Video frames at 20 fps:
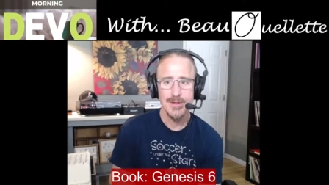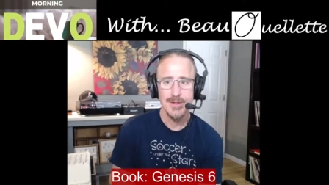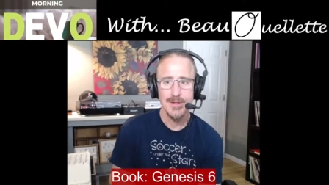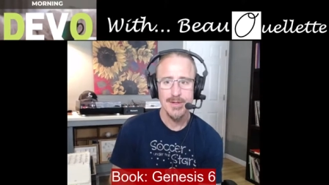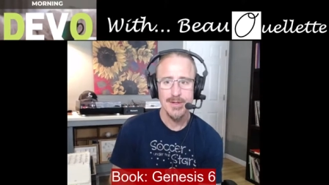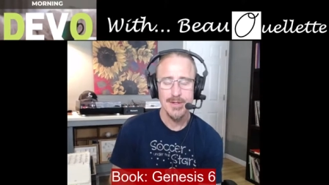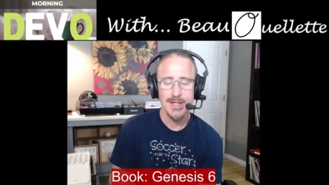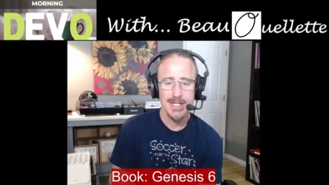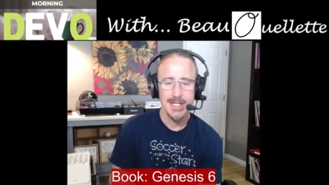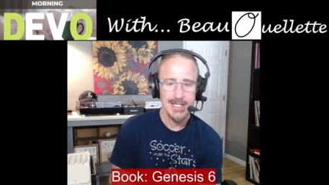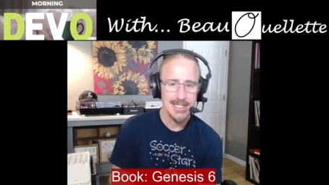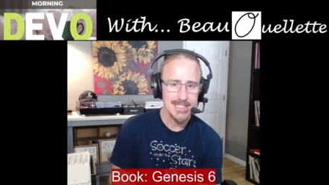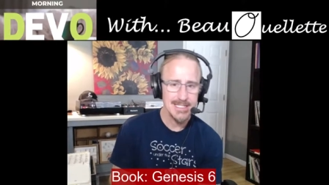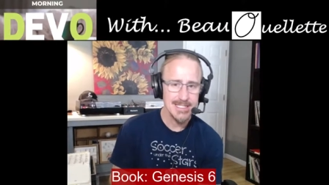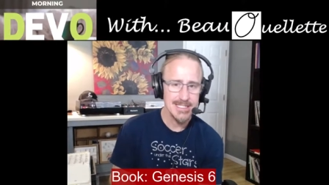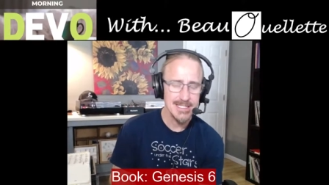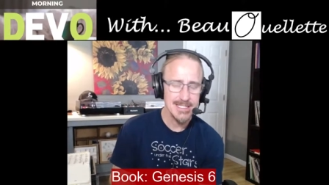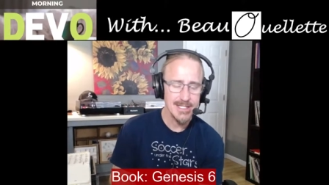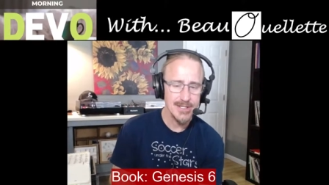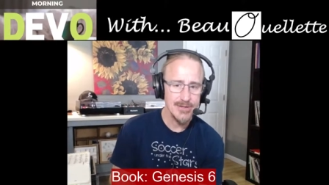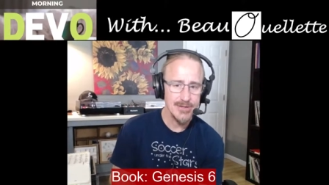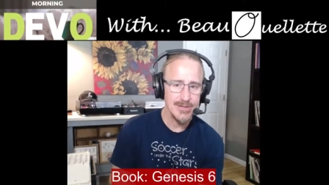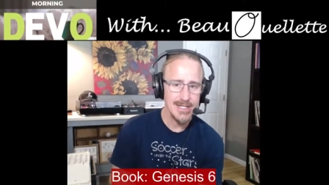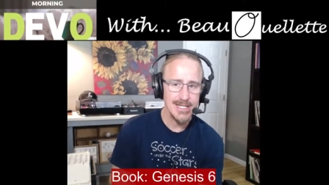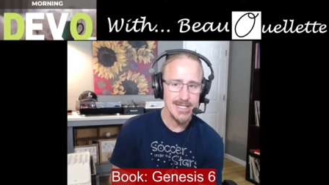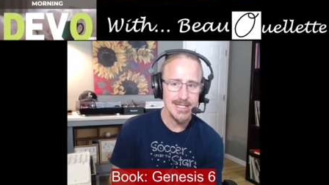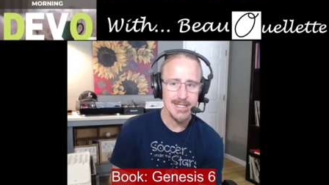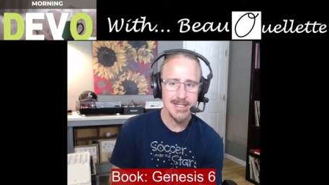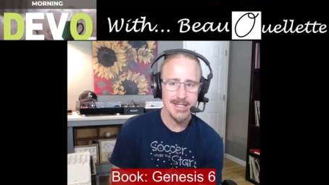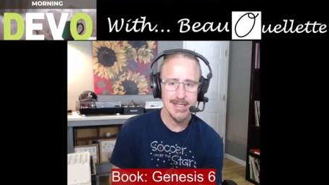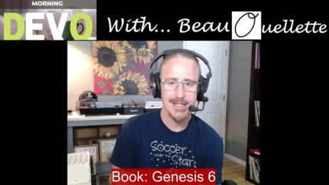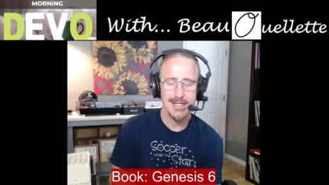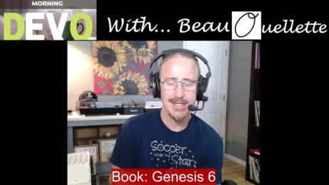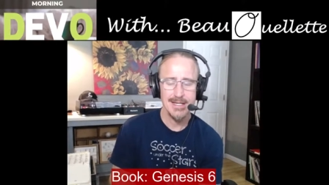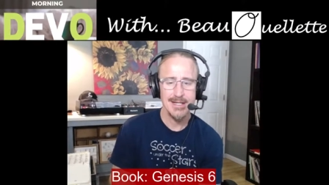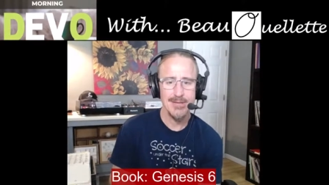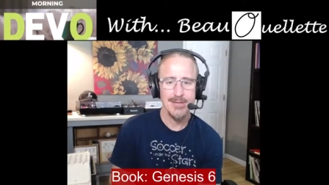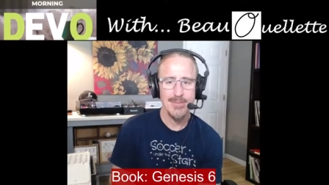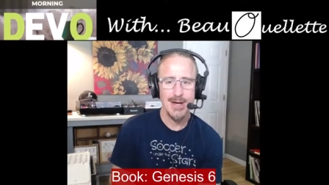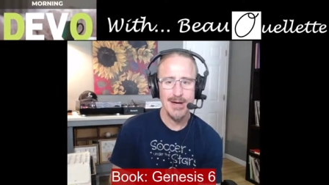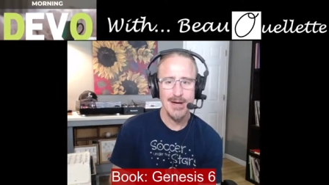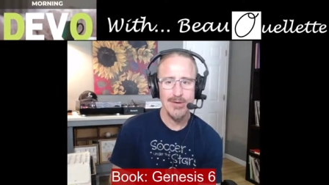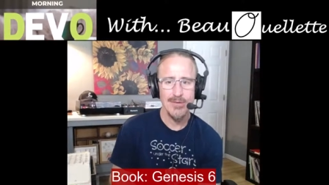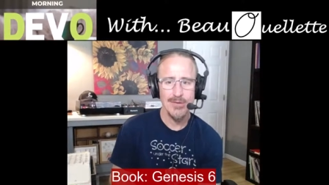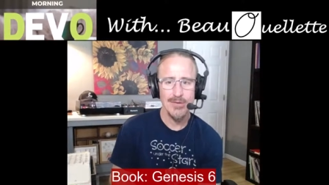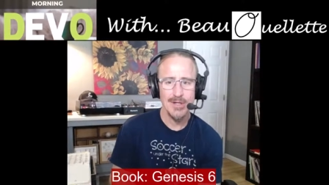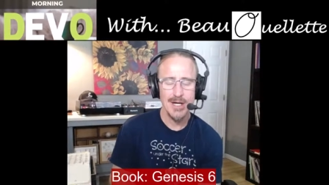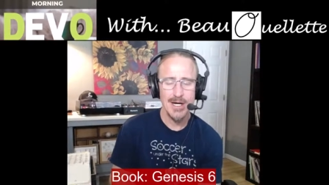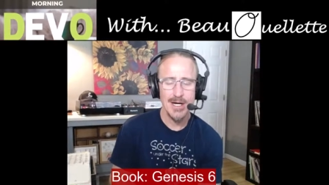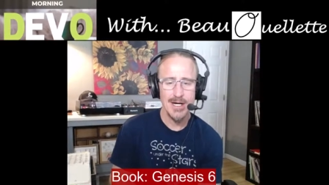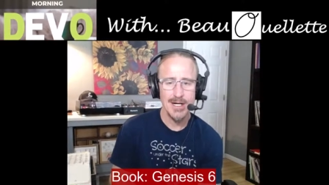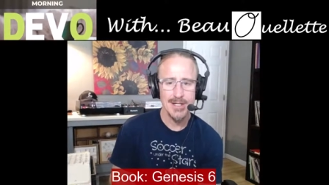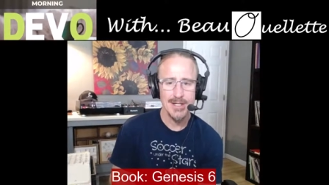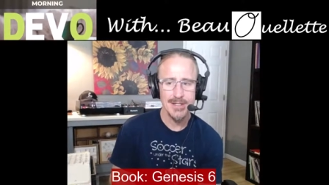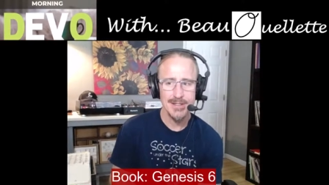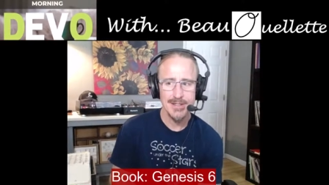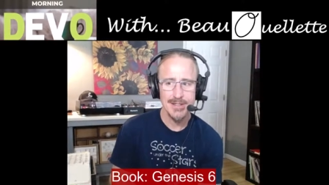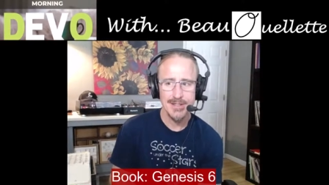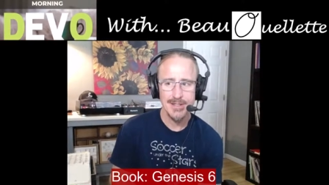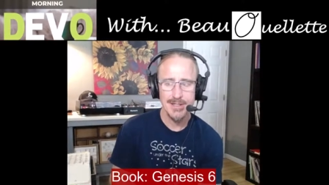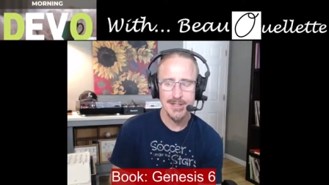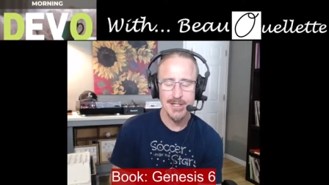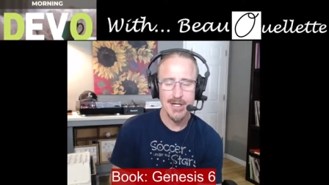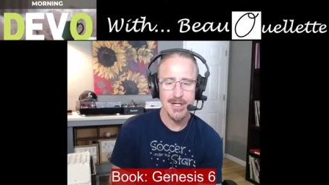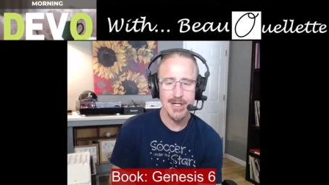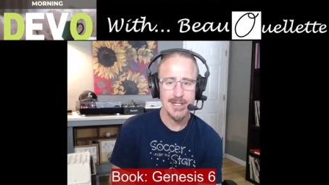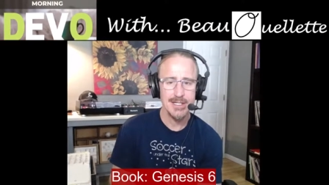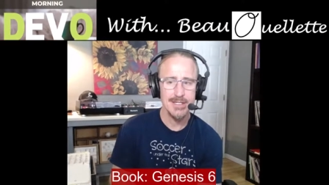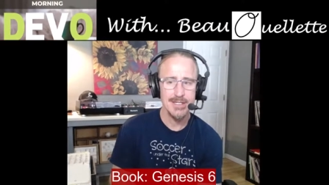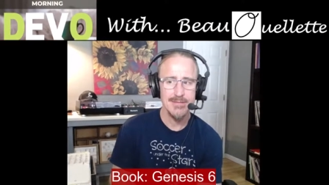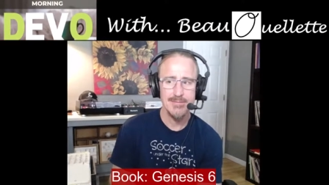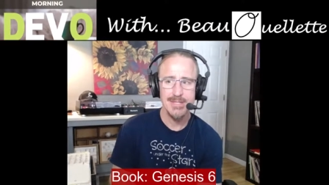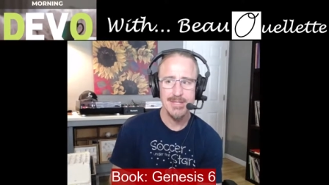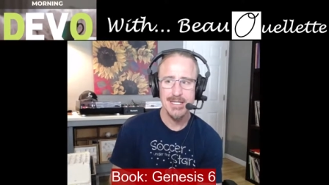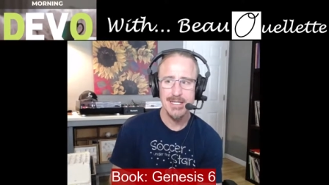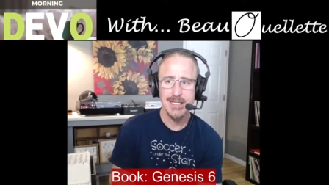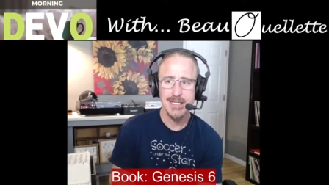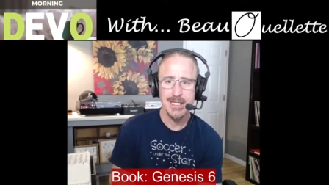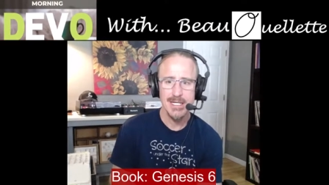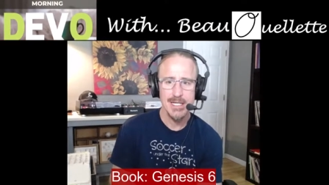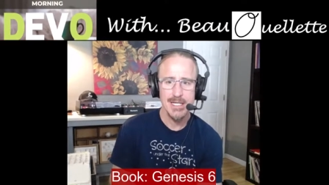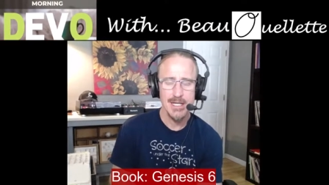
And this is the unique thing about God God can be